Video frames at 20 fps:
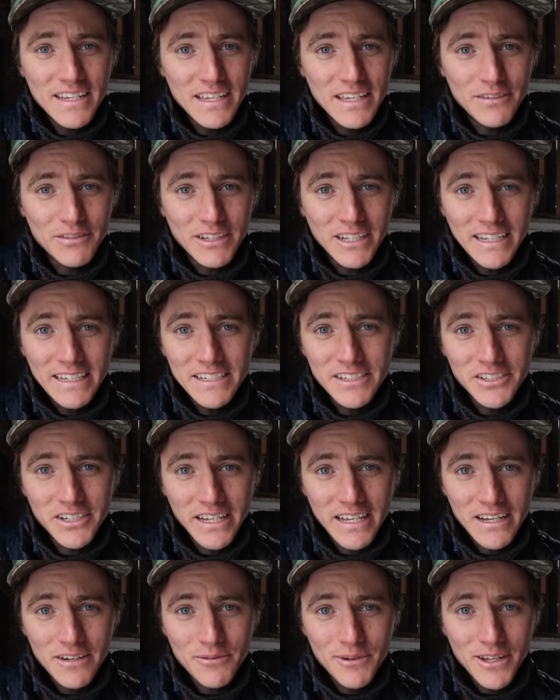If you'd like to
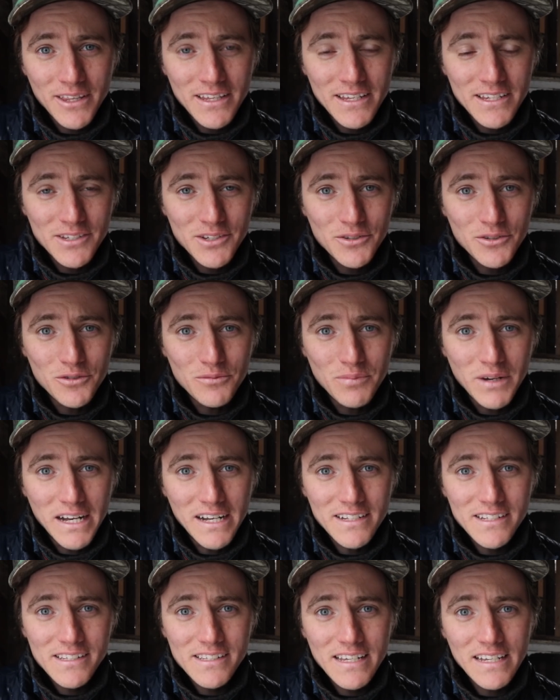check out one of these cool
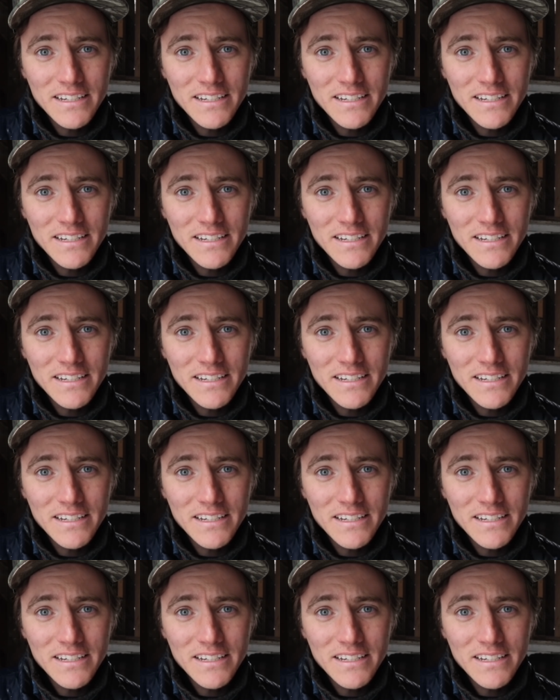boxes,